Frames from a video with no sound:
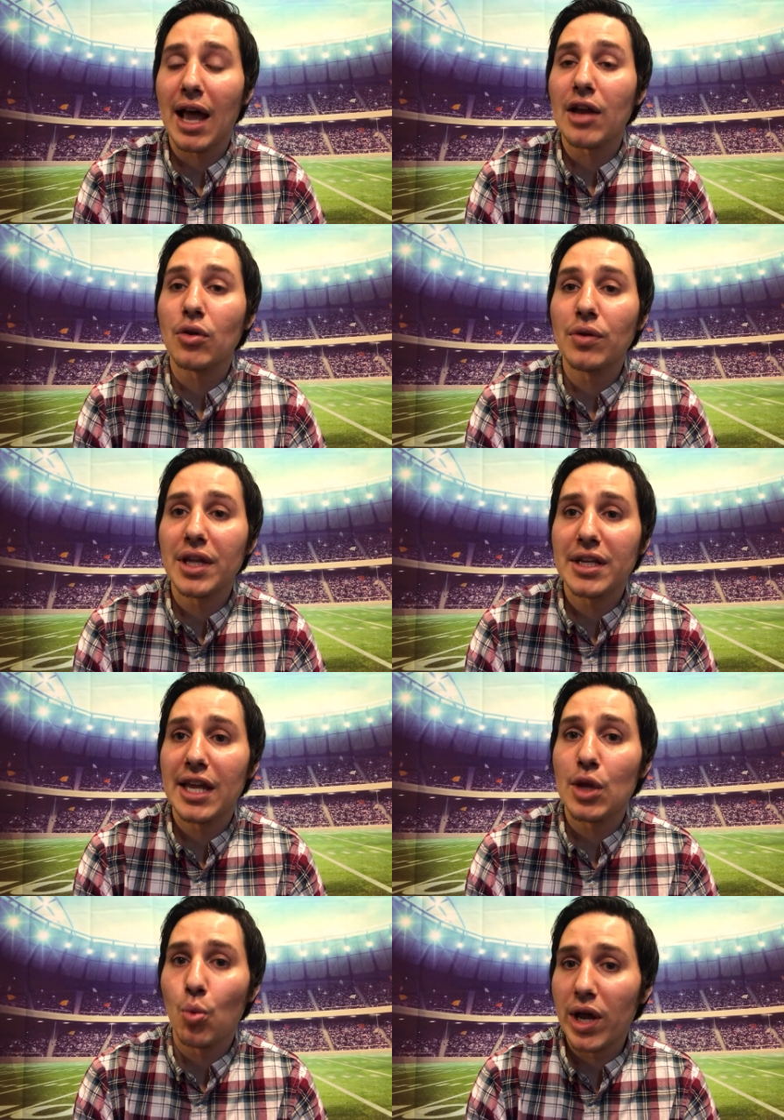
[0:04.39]
Not only
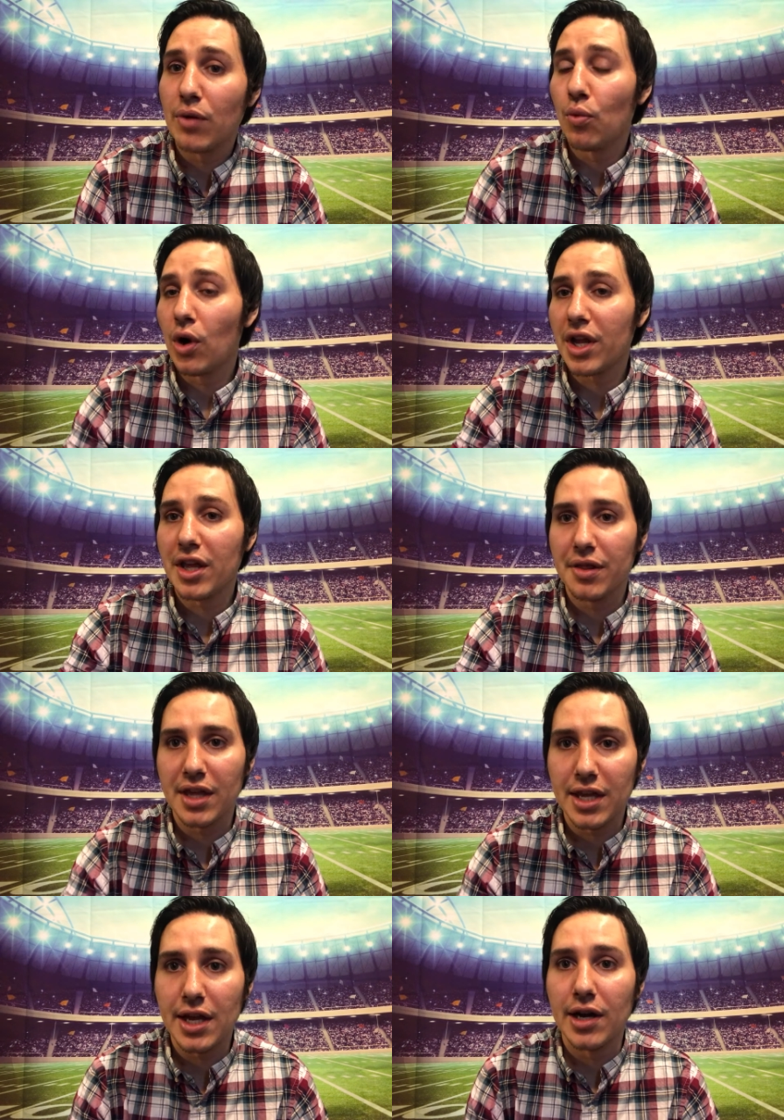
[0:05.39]
did he win Rookie of the
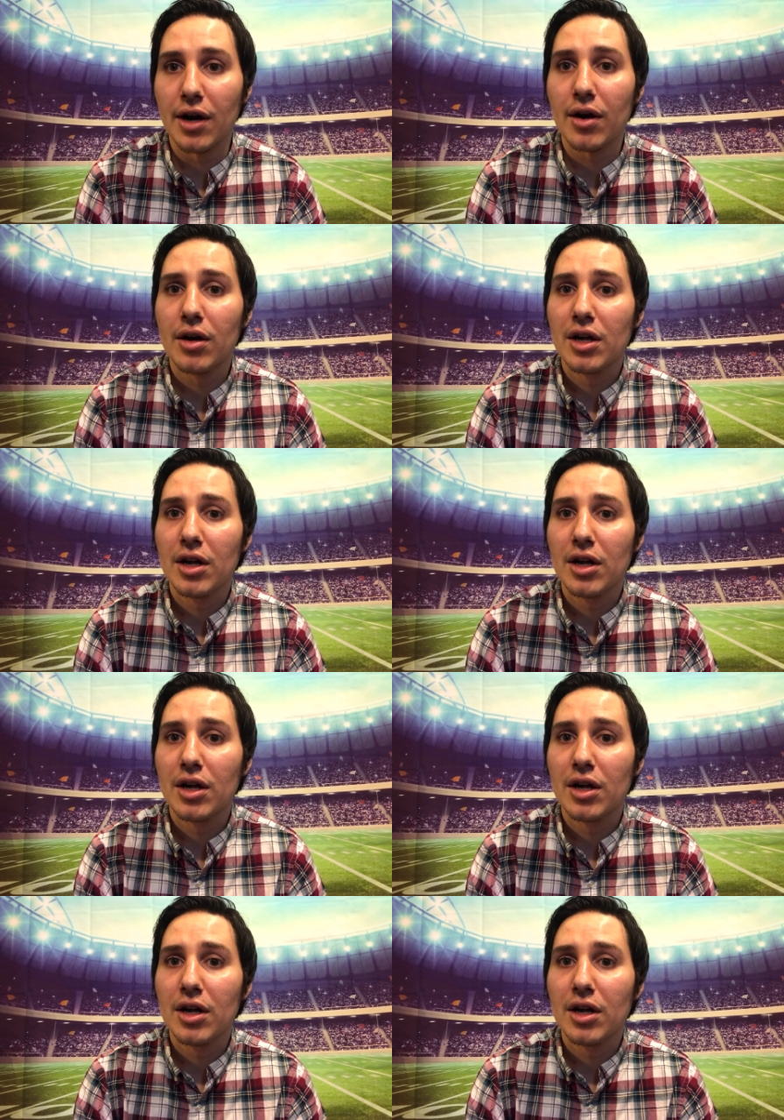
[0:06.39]
Year,